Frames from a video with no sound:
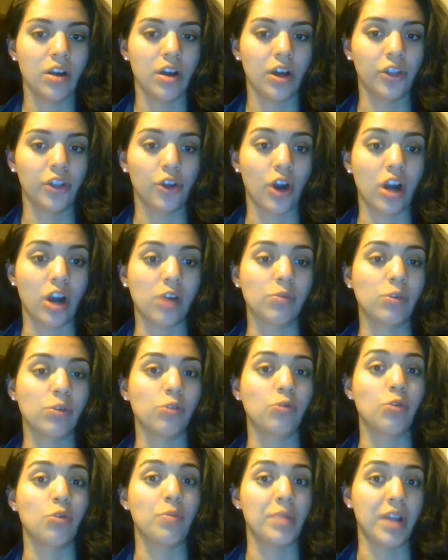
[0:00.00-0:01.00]
Other
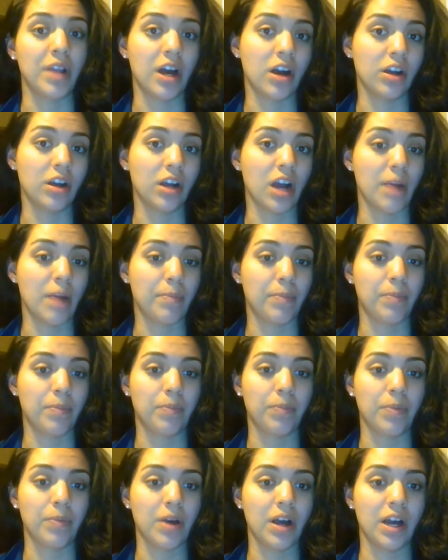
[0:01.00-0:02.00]
artwork will be hung up
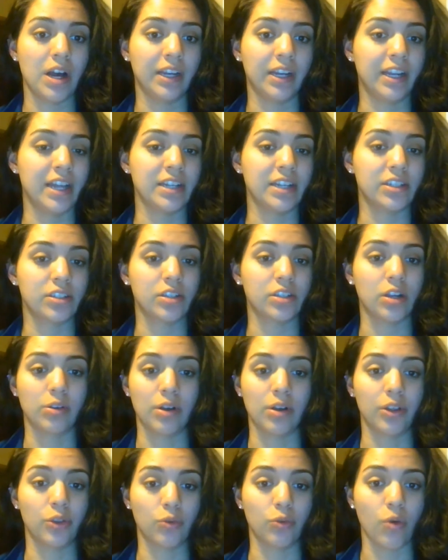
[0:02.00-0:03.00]

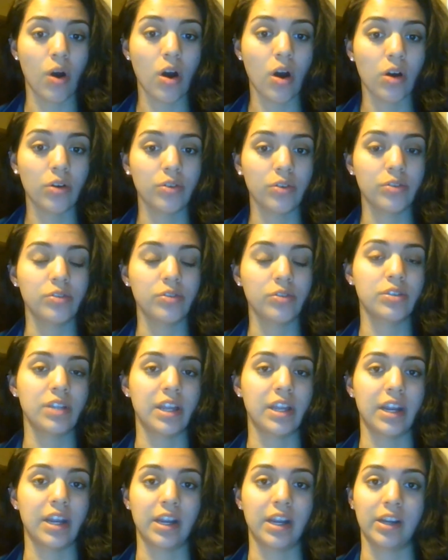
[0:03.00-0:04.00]
around the walls
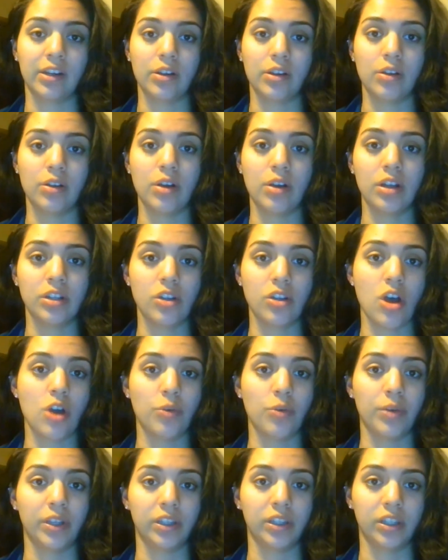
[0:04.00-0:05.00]
and along
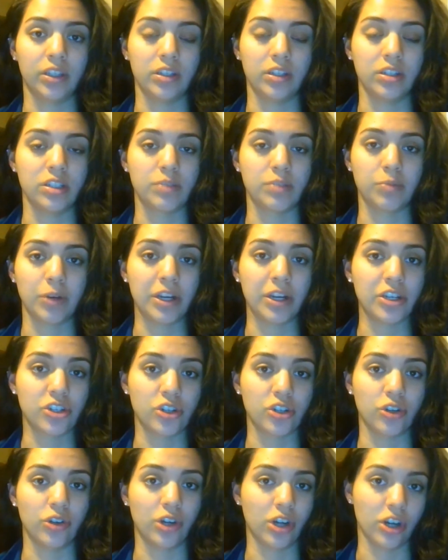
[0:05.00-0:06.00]
with
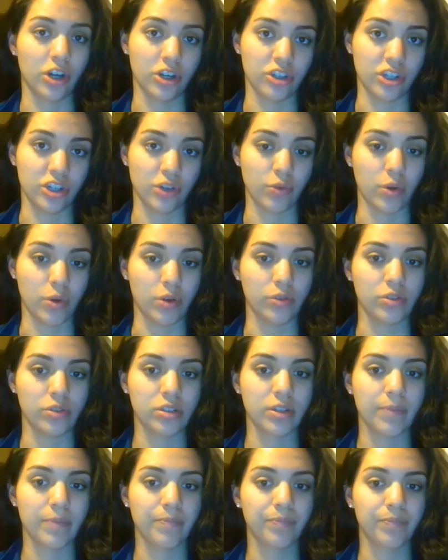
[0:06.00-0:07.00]
inspirational, encouraging quotes.